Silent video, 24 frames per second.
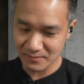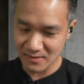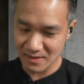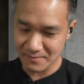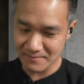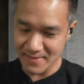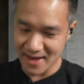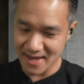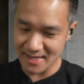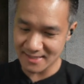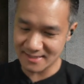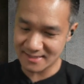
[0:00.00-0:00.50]

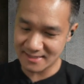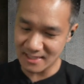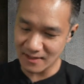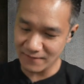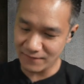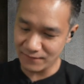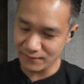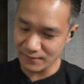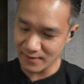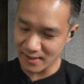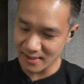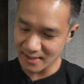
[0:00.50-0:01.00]

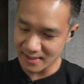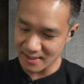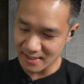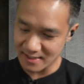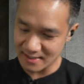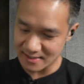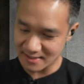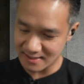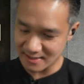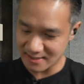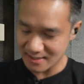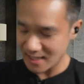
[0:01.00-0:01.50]
MagSafe ring
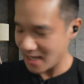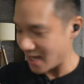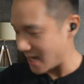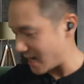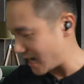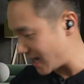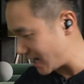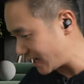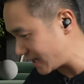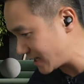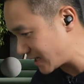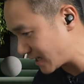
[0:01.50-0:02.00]

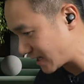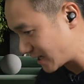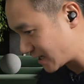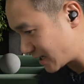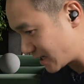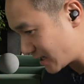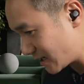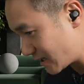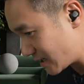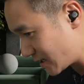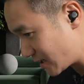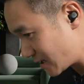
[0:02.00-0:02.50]
inside
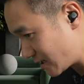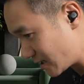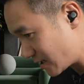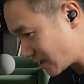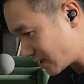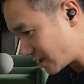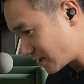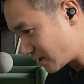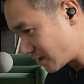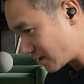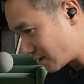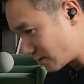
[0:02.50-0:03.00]

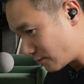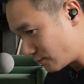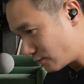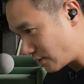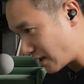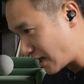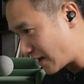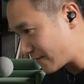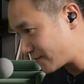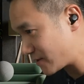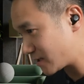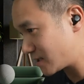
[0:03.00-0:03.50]

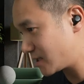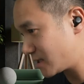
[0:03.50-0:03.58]
we'll have to